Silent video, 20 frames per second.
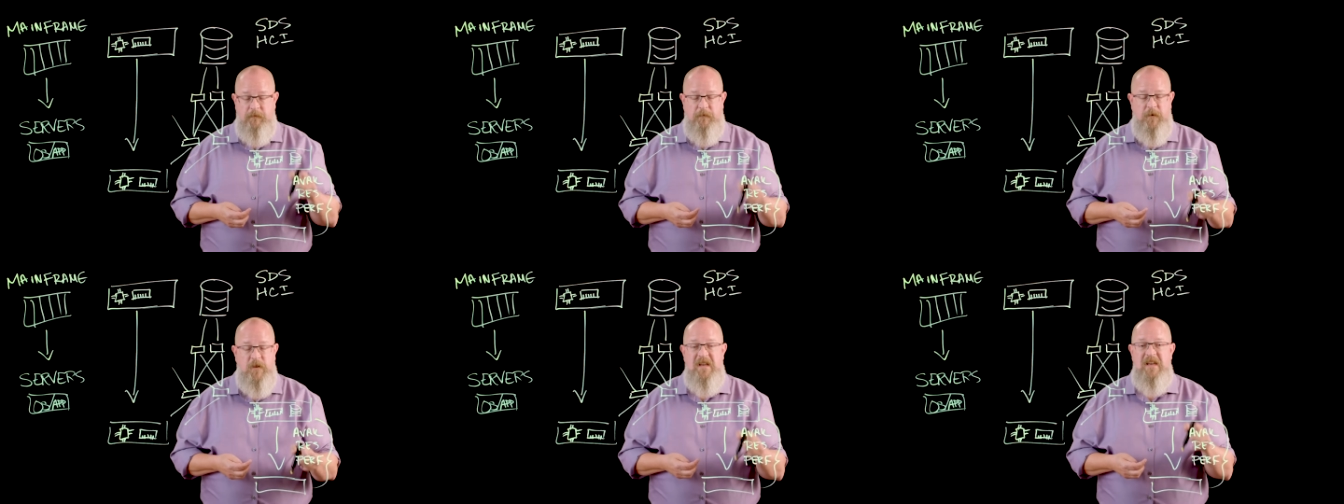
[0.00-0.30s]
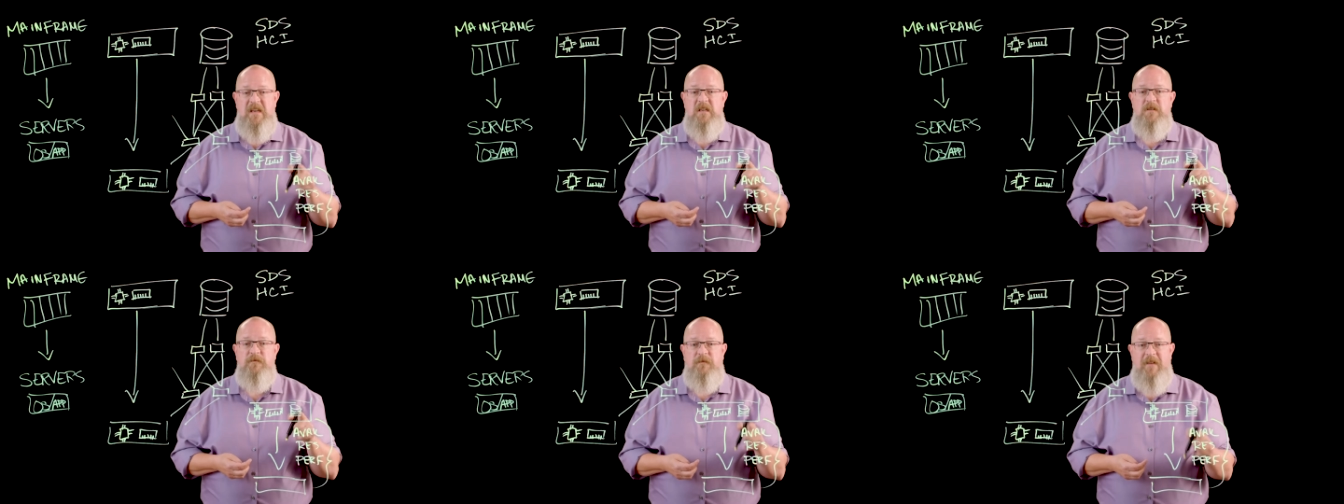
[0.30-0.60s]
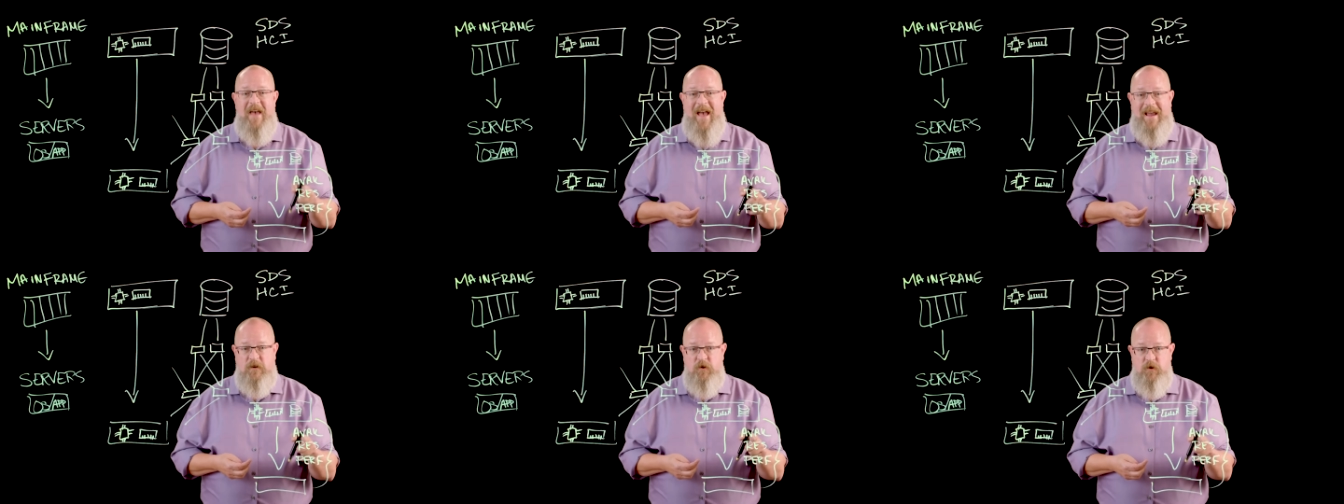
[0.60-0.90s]
for these
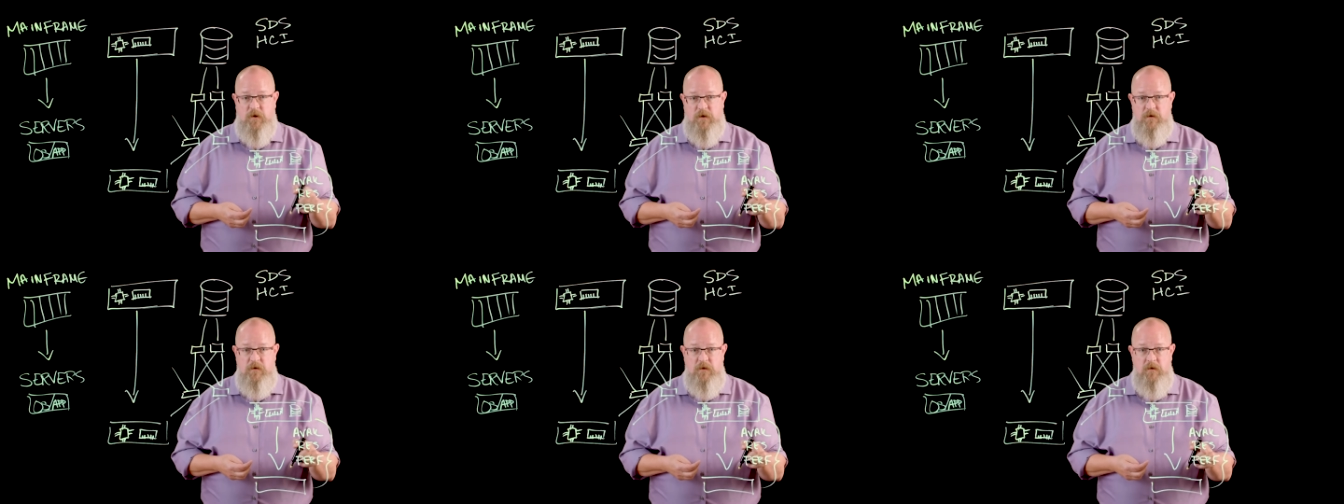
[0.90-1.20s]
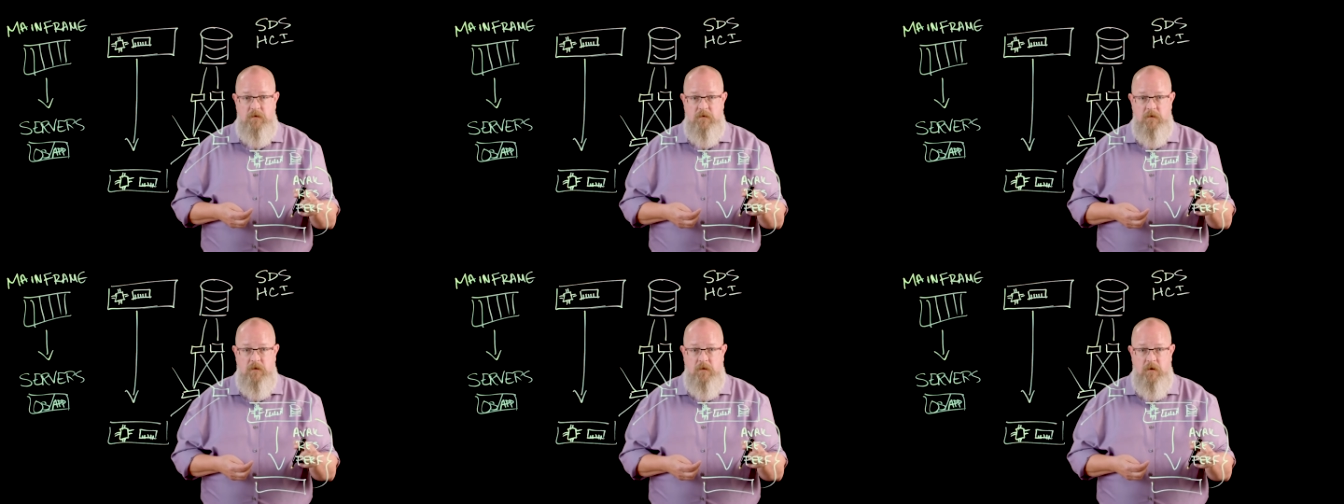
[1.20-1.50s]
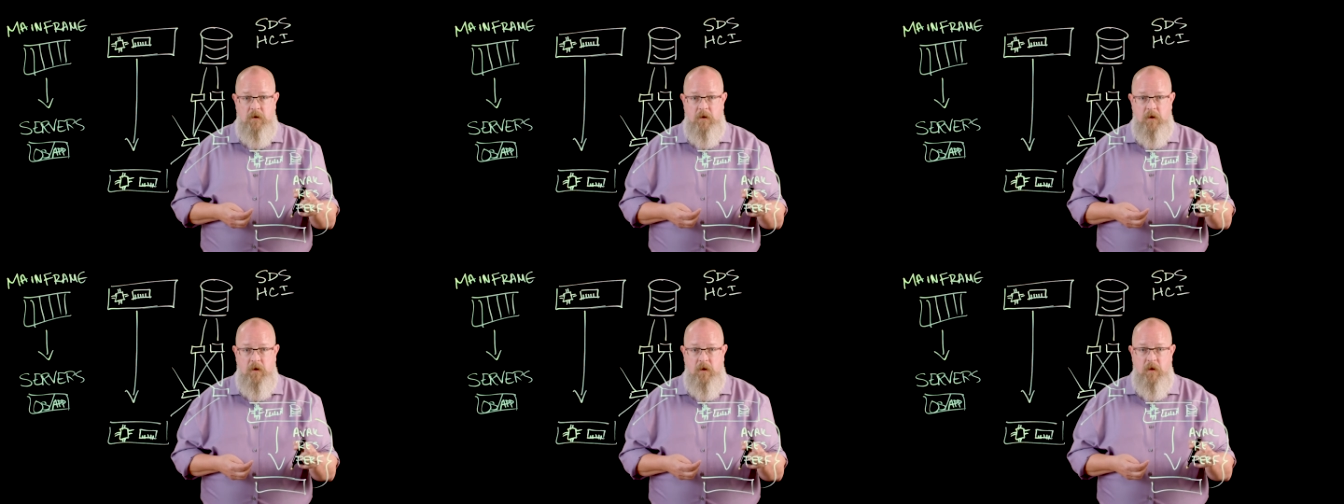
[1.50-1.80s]
factors,
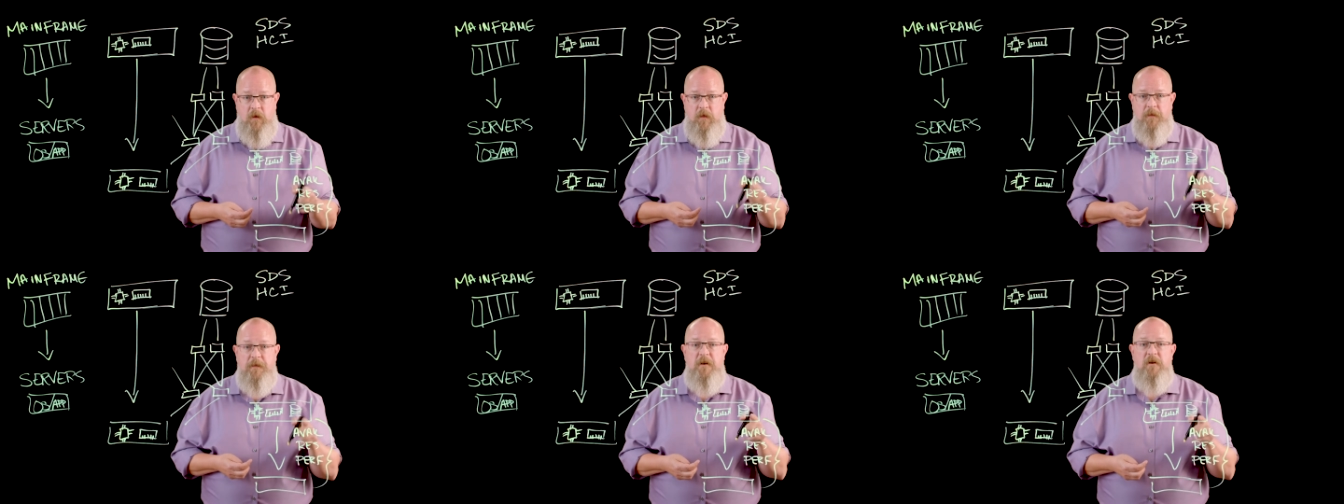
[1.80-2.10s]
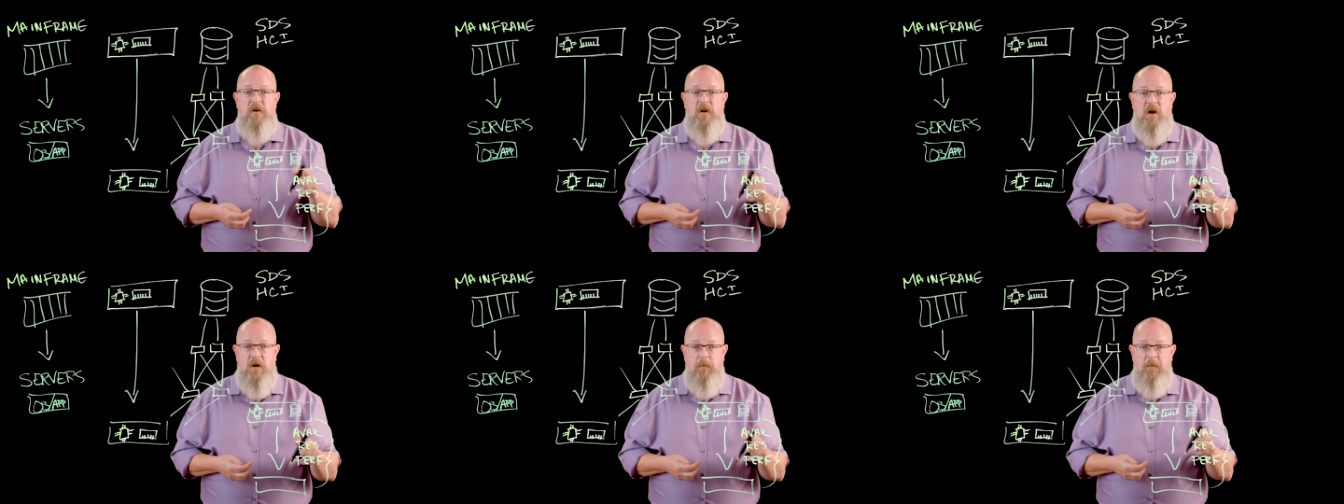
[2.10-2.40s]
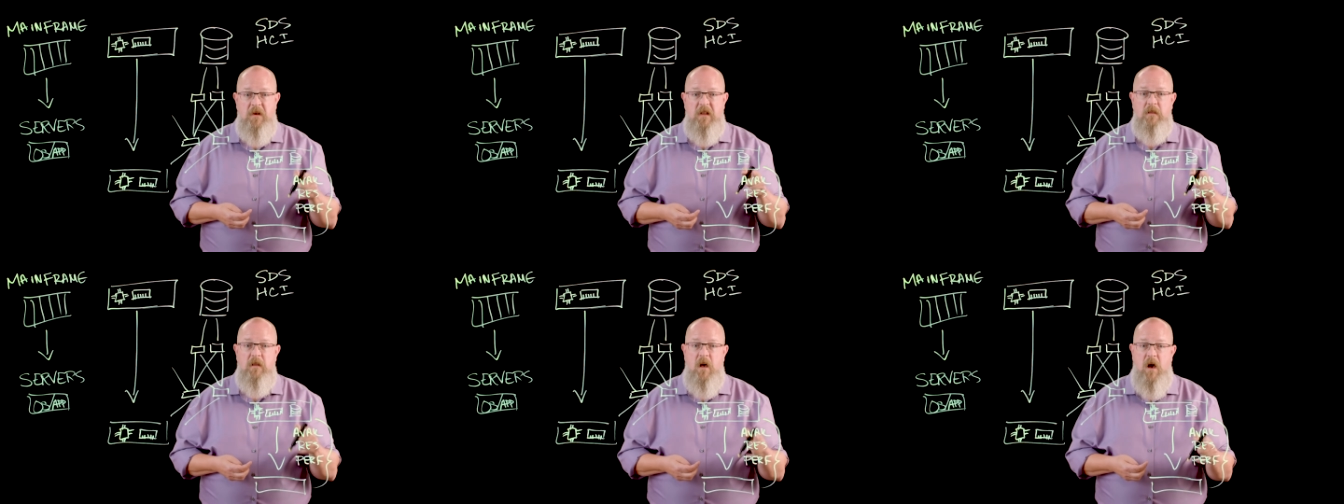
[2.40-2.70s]
then you're going
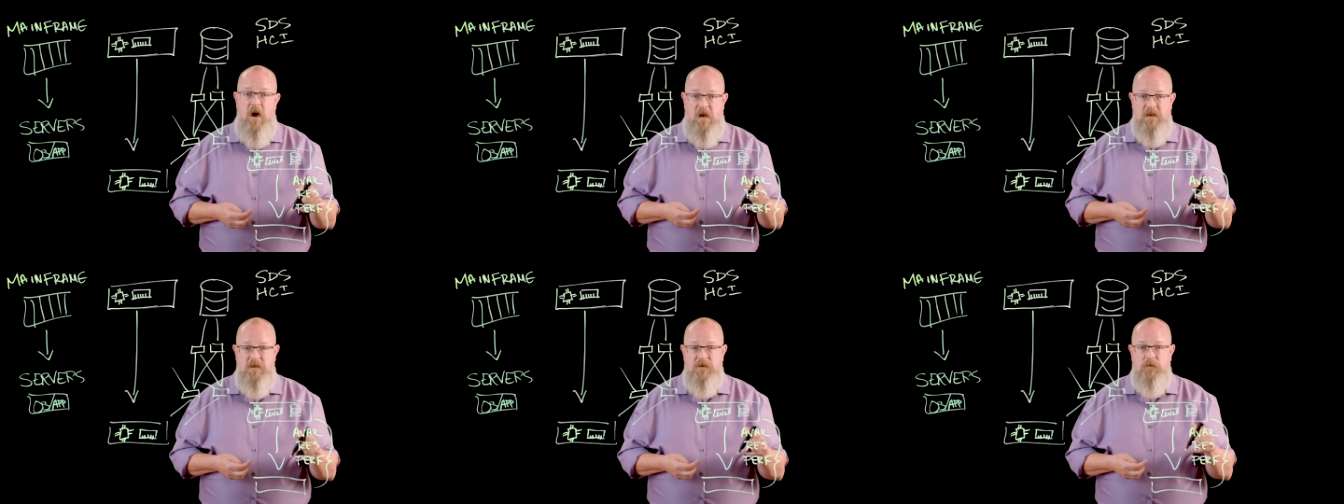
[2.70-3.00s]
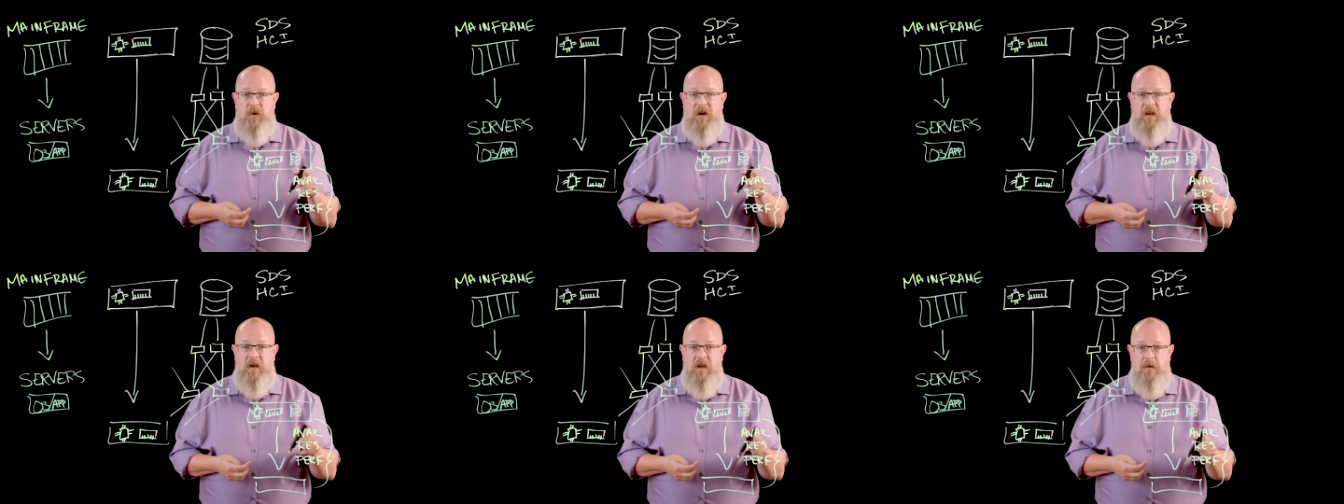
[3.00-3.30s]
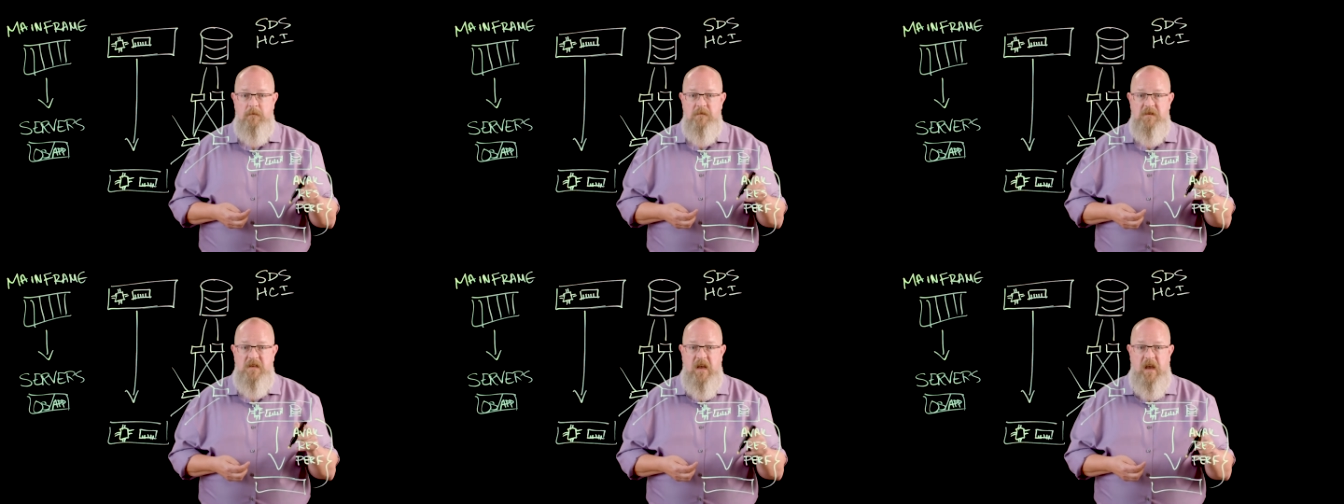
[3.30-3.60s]
to be lost when it
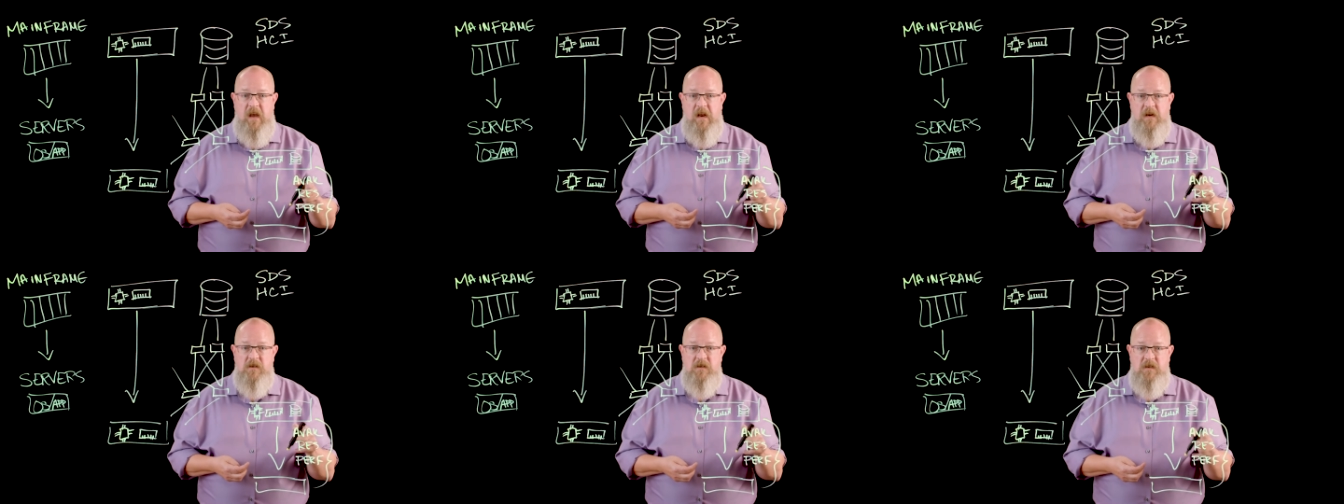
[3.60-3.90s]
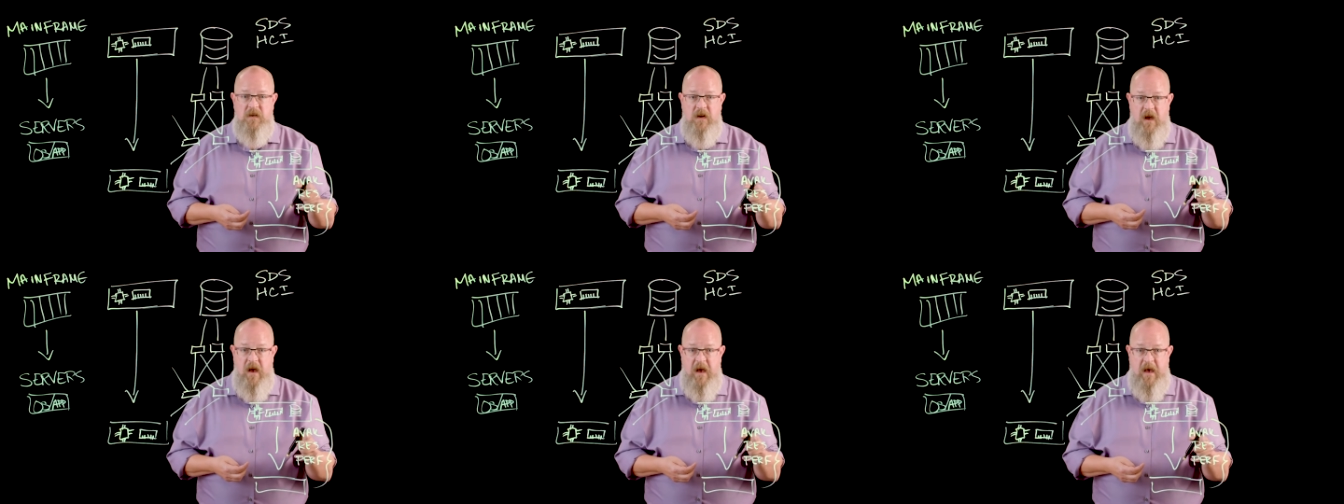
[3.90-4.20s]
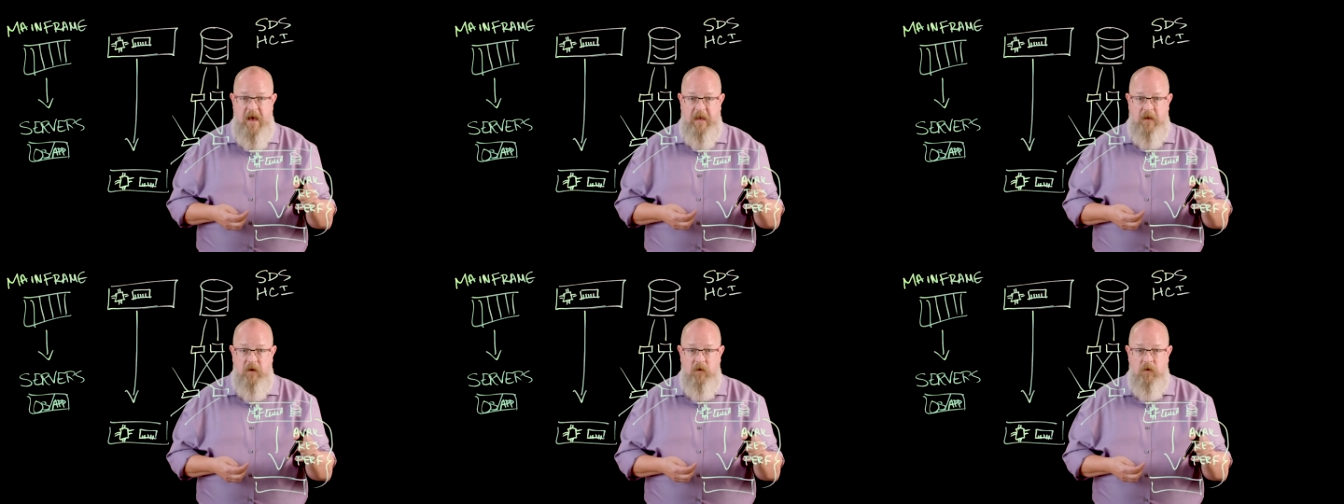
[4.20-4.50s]
comes to
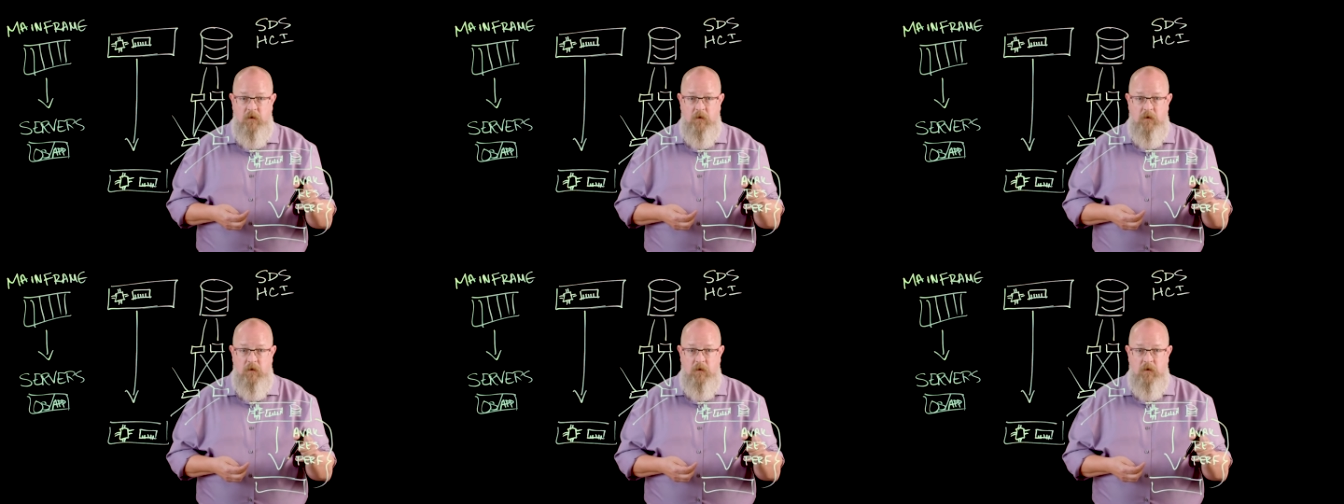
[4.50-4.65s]
HCI.